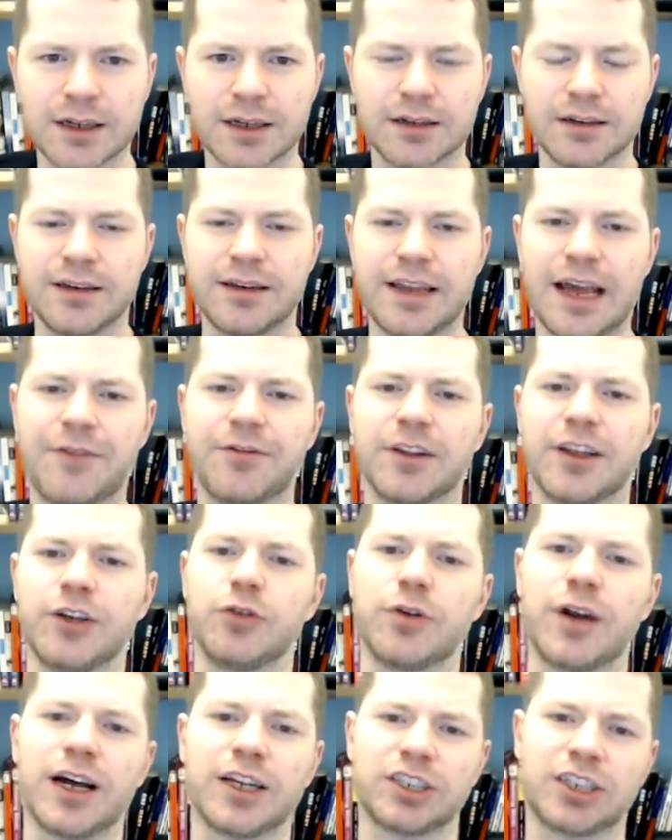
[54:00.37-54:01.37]
Definitely do
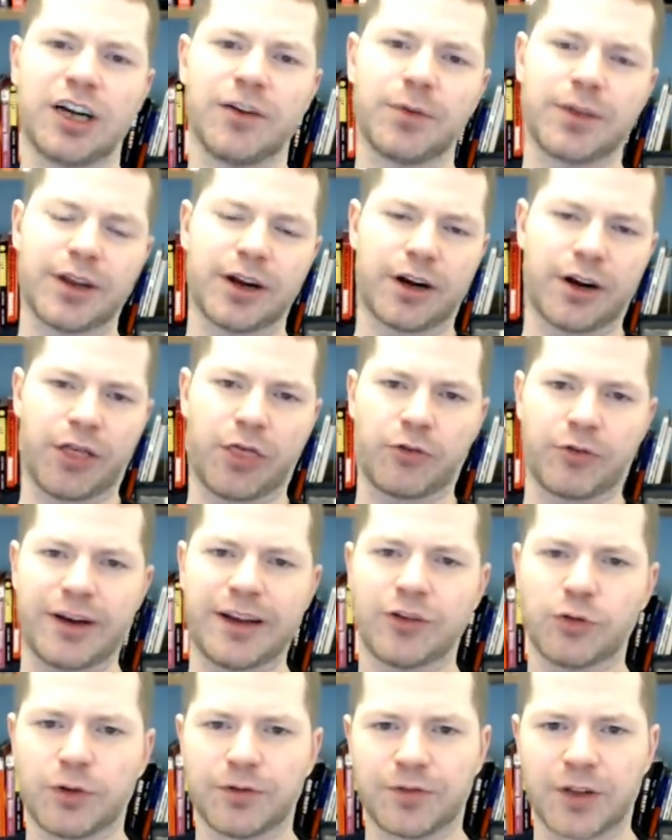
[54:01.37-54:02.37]
not shove when there are three
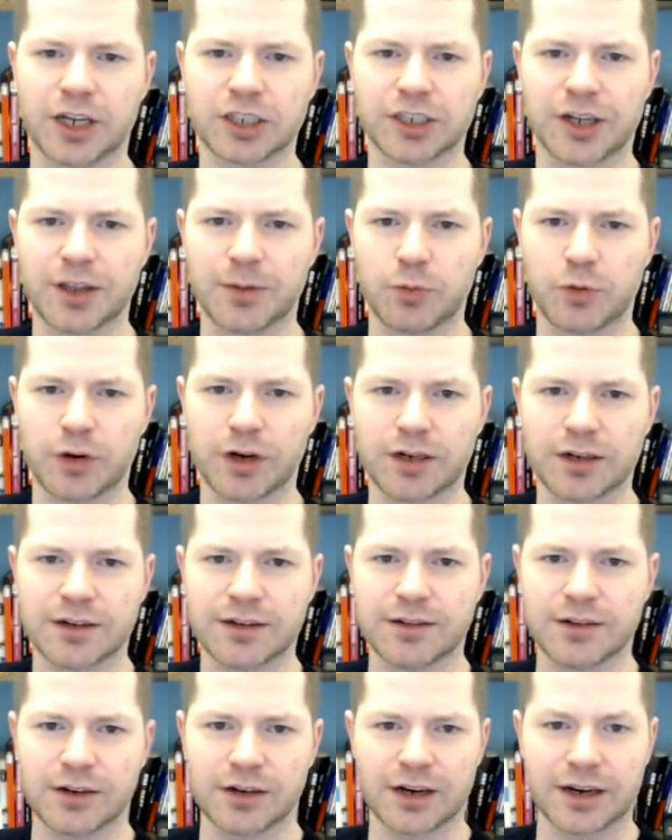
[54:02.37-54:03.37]
to a flush on the board
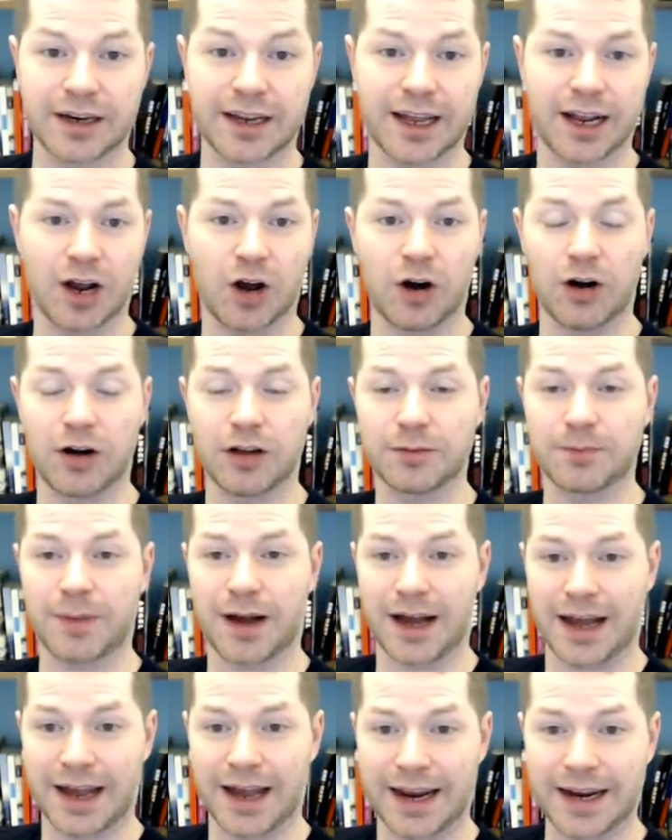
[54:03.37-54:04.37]
because you're going to get called
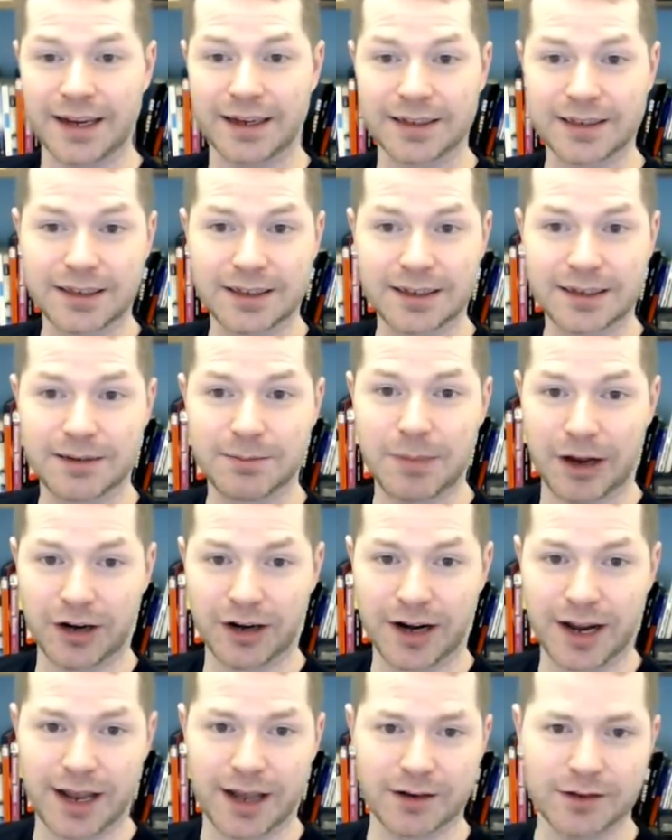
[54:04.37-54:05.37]
by better
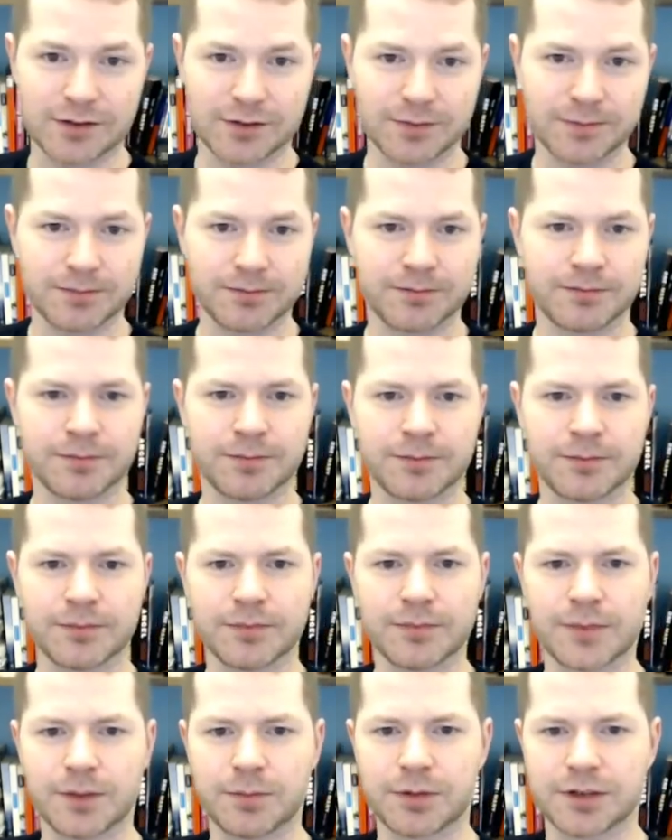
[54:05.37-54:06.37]
hands.
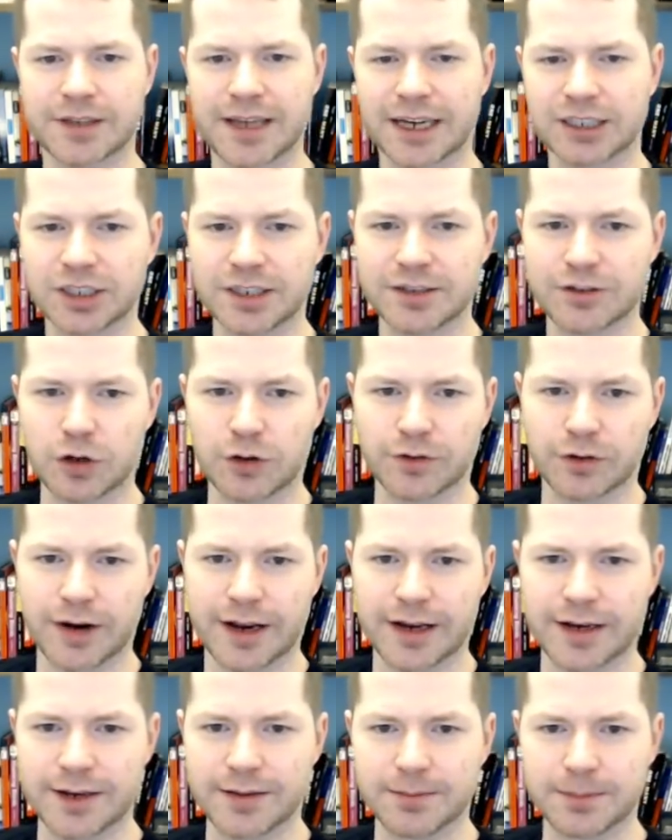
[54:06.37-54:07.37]
Protection is overrated.